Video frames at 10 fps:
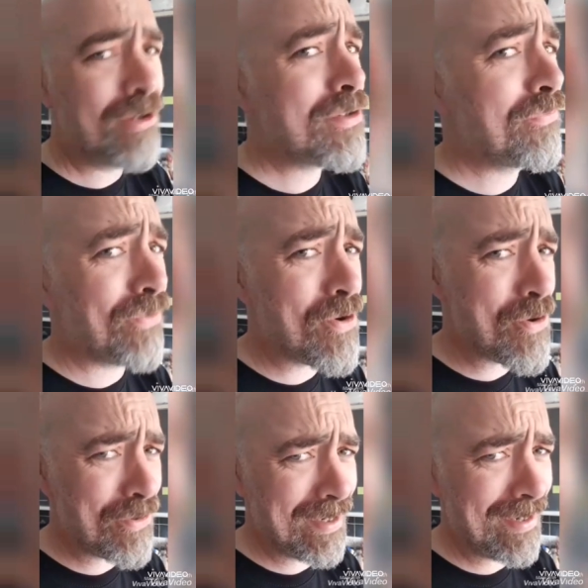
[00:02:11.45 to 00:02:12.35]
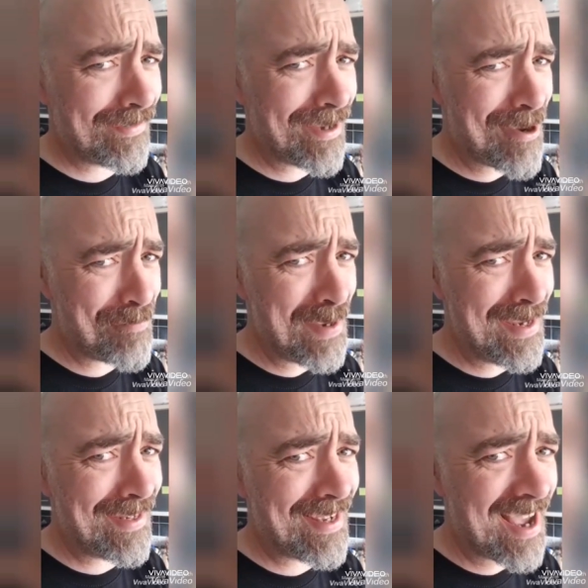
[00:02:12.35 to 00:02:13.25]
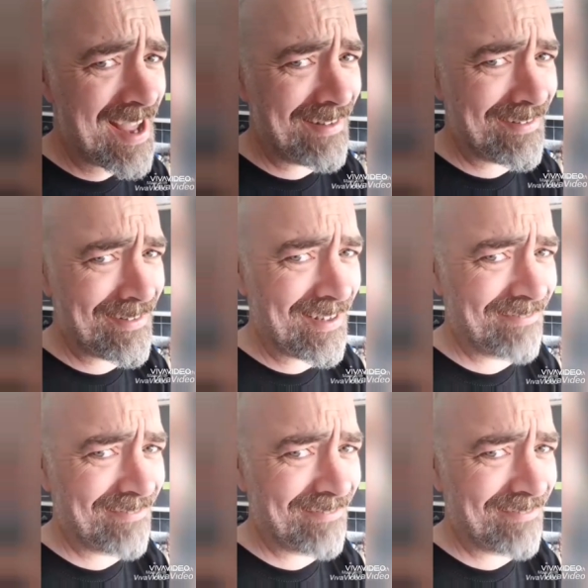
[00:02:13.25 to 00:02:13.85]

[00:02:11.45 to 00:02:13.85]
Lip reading: "Use a fork, you dopey cunt."